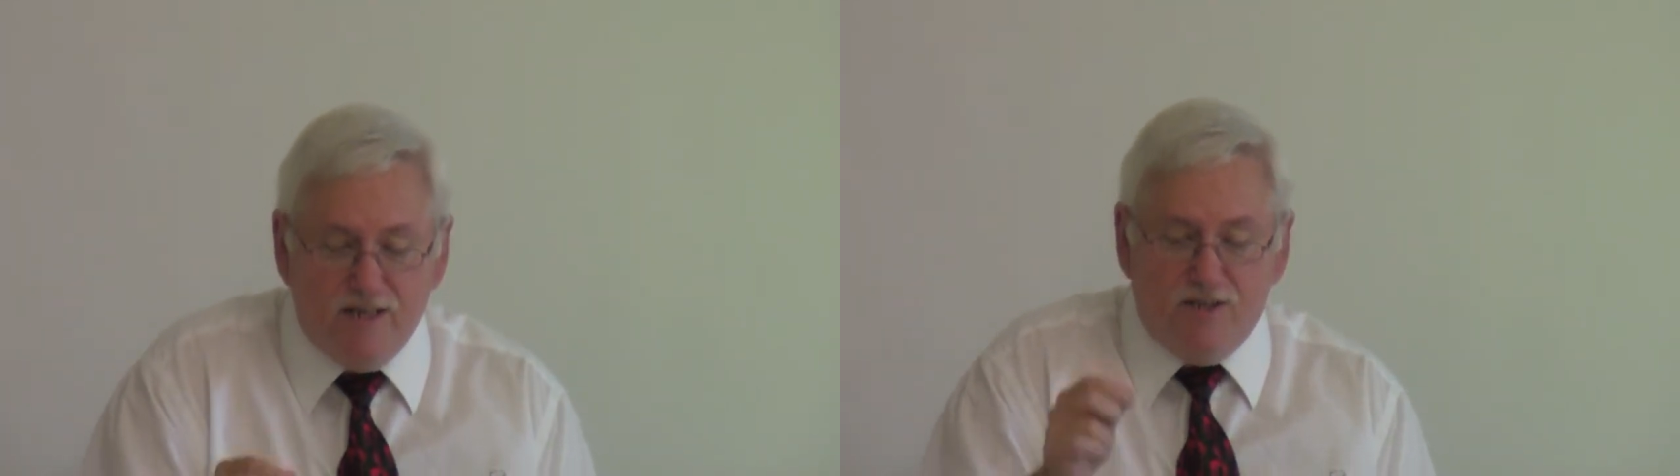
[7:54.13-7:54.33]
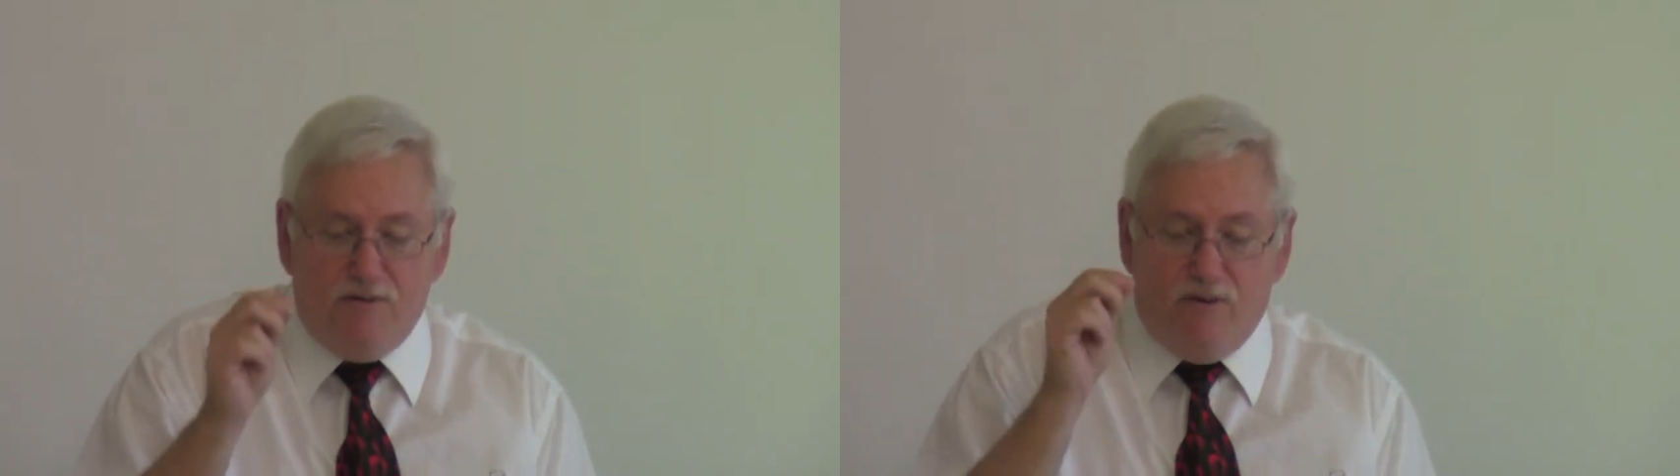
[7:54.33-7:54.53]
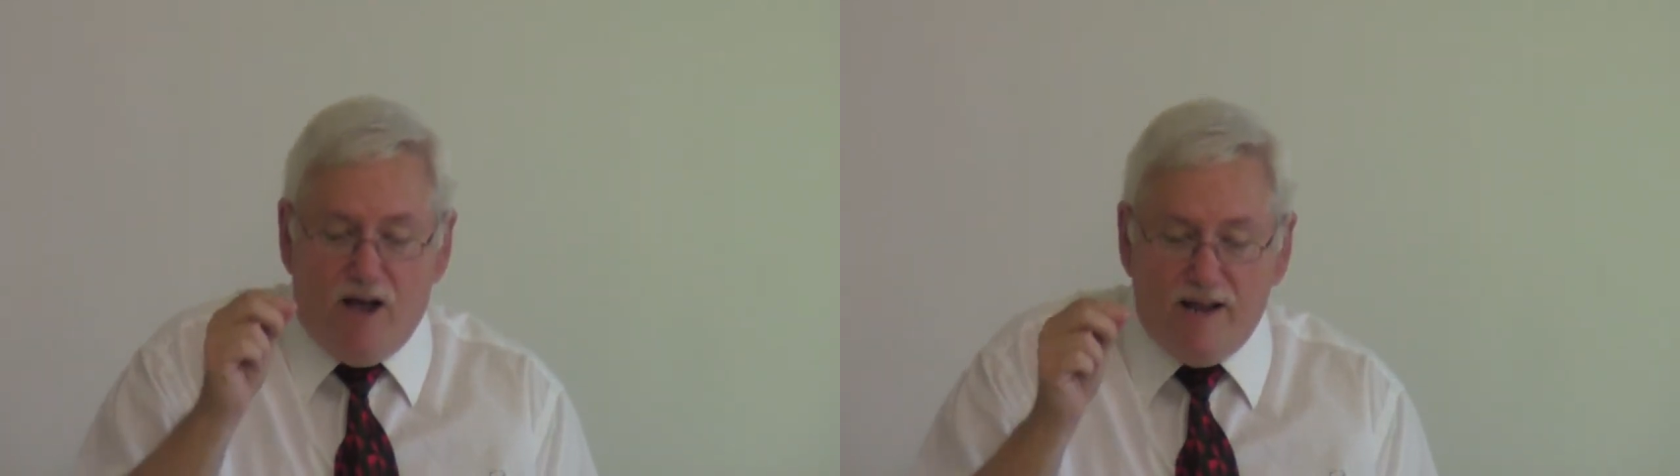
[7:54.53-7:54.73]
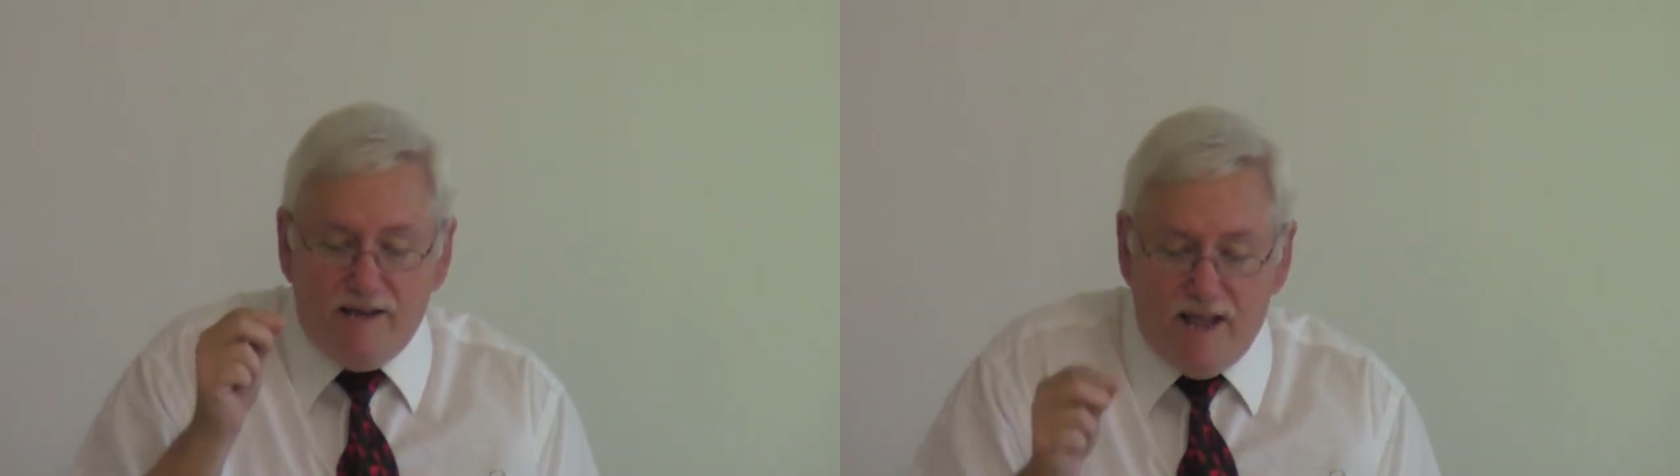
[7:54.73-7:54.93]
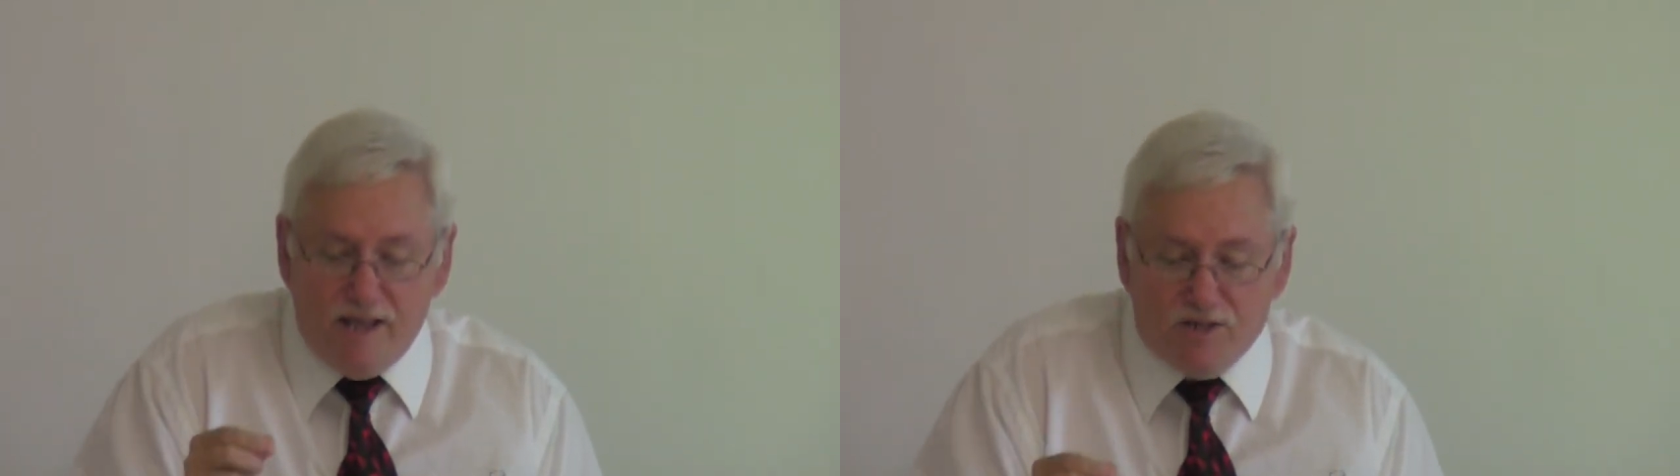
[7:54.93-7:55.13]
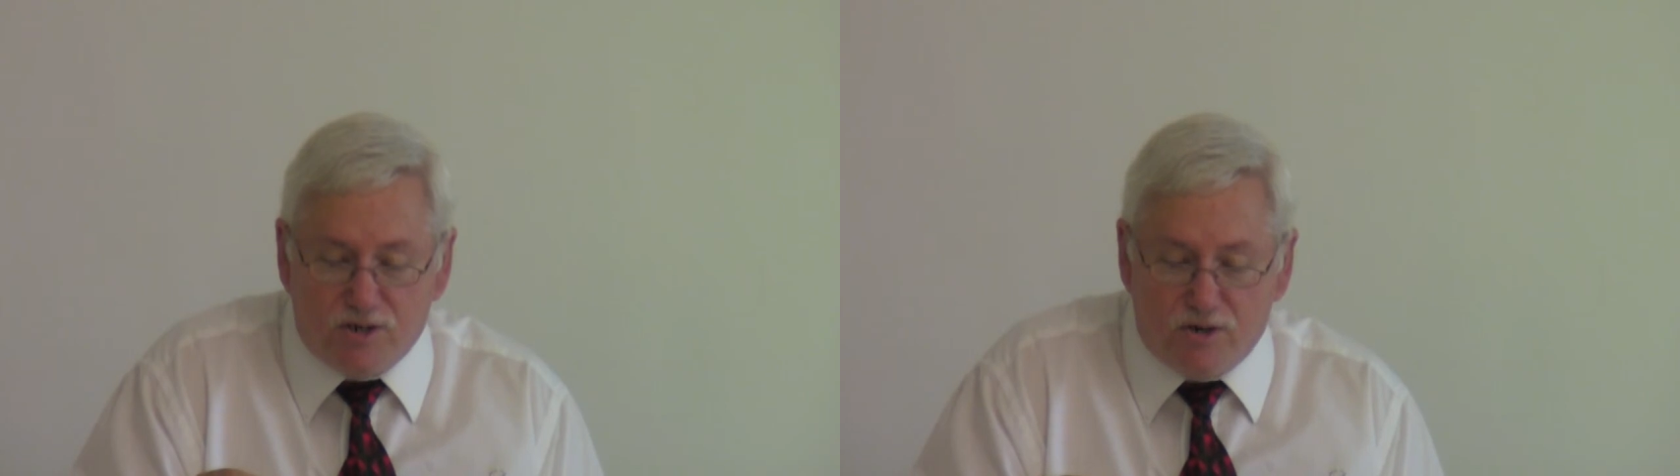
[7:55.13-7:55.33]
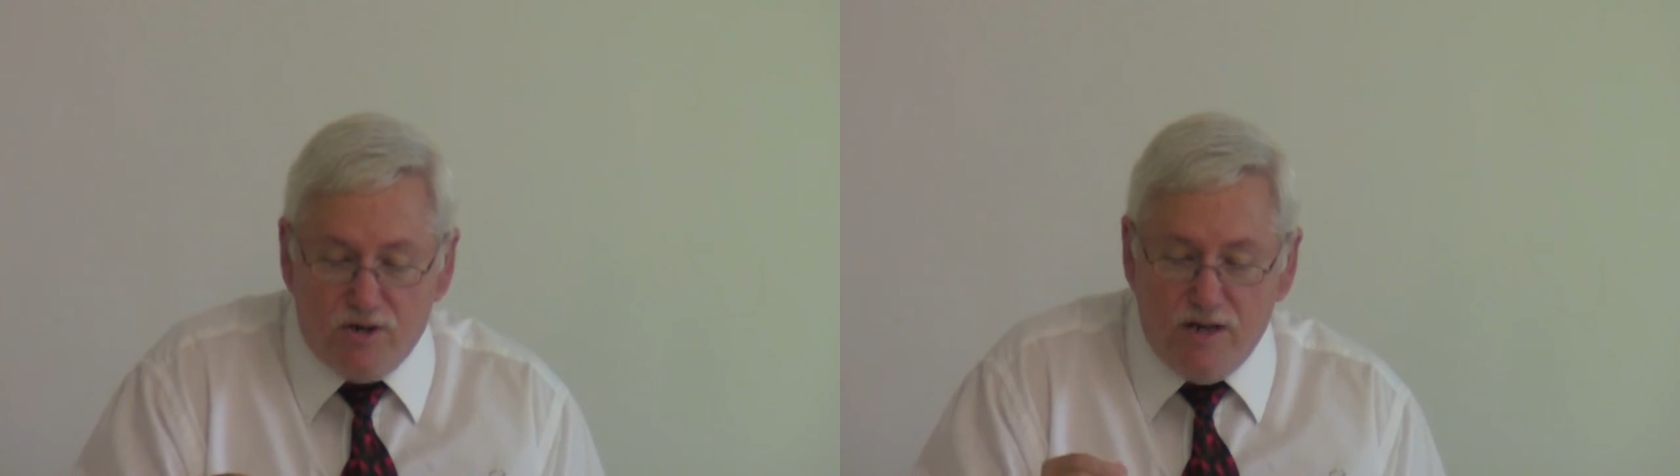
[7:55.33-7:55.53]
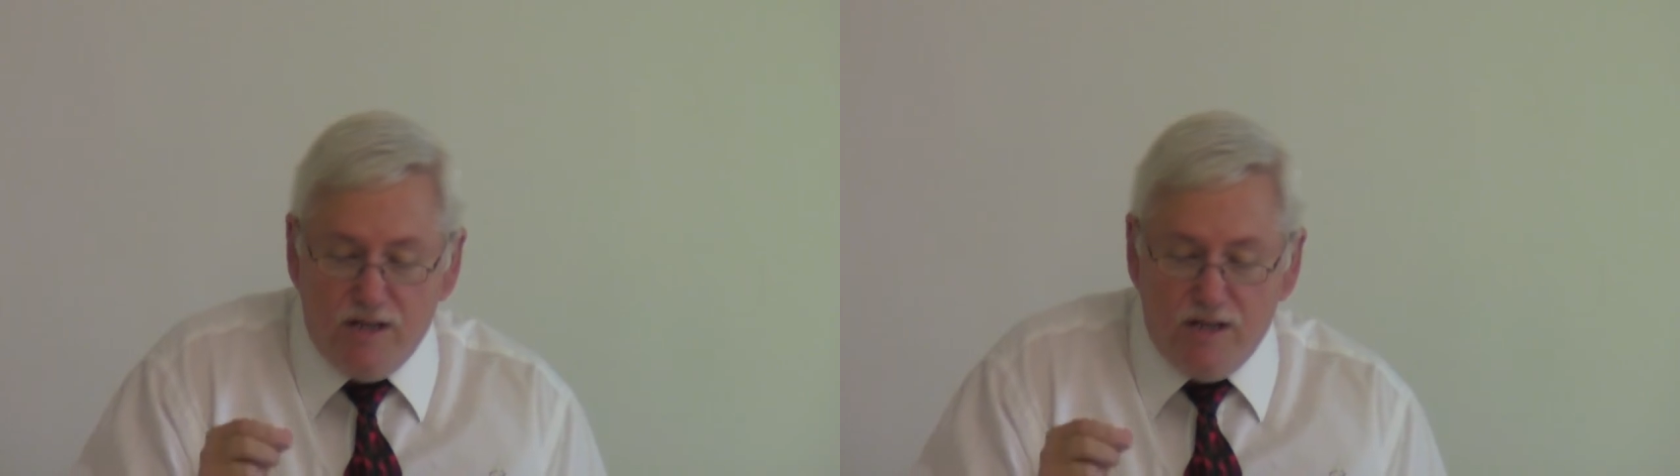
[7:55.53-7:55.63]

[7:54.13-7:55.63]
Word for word: in the divine nature,